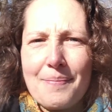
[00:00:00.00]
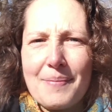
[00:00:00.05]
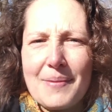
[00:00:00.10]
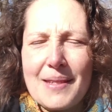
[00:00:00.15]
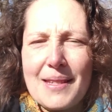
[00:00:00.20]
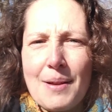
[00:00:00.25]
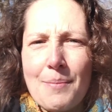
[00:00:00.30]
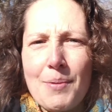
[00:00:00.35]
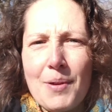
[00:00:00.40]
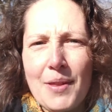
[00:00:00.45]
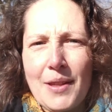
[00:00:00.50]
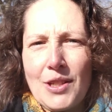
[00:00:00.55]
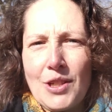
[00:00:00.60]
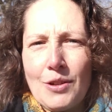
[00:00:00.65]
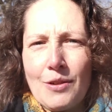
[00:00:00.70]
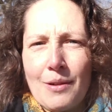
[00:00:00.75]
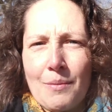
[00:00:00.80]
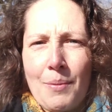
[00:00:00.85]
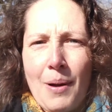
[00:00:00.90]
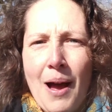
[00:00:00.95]
simple that you
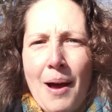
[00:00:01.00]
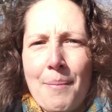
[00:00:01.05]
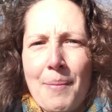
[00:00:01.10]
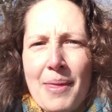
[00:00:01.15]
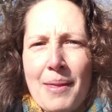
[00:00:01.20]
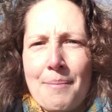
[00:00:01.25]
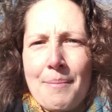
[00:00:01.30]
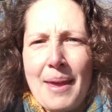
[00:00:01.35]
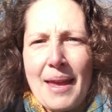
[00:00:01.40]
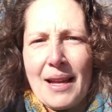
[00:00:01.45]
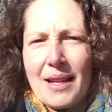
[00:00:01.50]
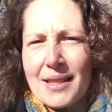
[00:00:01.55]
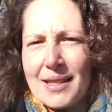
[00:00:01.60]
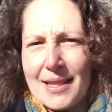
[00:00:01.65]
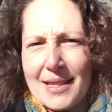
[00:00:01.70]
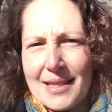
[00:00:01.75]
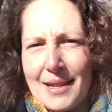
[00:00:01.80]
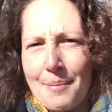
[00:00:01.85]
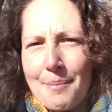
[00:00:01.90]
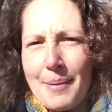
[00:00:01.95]
could pop in the mail to
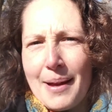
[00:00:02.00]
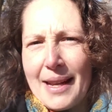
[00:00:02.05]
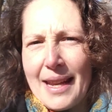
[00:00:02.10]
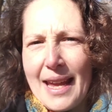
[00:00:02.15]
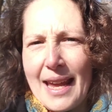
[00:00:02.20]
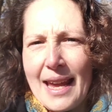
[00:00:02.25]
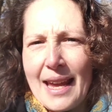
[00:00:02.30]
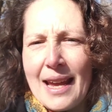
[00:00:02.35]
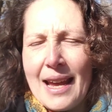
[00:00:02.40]
somebody.